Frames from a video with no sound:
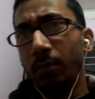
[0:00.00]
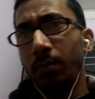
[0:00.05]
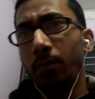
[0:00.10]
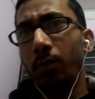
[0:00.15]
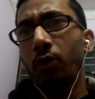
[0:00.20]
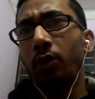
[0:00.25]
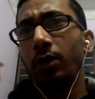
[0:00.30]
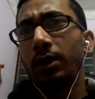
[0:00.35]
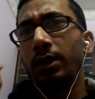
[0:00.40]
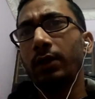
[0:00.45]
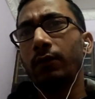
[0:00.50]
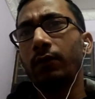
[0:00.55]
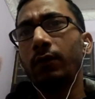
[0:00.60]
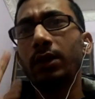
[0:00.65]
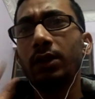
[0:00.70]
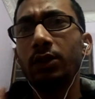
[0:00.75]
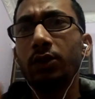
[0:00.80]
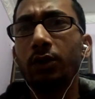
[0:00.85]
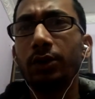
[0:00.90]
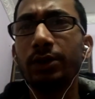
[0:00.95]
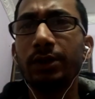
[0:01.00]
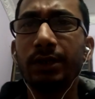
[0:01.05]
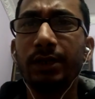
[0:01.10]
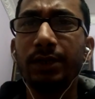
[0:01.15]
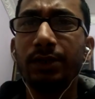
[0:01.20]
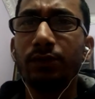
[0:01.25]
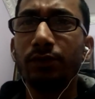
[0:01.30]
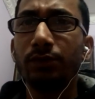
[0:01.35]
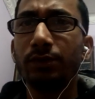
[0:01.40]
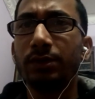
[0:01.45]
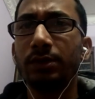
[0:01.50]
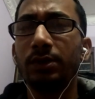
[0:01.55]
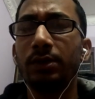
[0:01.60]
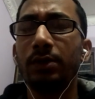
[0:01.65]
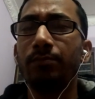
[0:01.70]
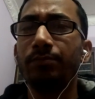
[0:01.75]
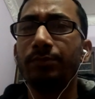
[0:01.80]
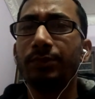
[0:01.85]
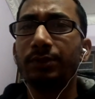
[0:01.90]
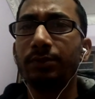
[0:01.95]
more than 1000 issues
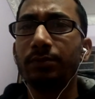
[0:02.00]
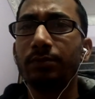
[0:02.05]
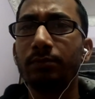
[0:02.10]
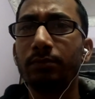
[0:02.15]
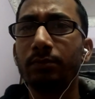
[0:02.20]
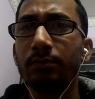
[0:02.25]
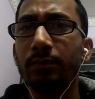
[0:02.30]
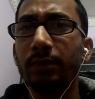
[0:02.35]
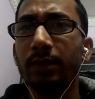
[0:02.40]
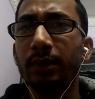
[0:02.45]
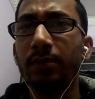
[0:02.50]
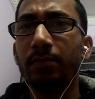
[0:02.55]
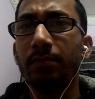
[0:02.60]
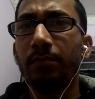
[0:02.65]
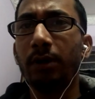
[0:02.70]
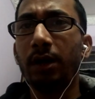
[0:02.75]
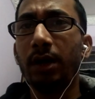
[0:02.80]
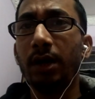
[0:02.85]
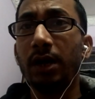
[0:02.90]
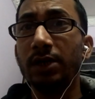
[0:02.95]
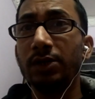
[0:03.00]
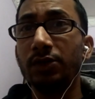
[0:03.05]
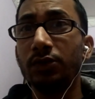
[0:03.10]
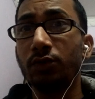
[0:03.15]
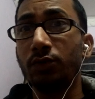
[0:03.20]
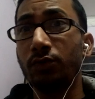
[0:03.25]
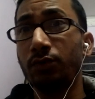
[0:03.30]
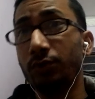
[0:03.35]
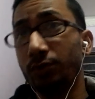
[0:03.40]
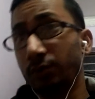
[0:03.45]
comes and pass through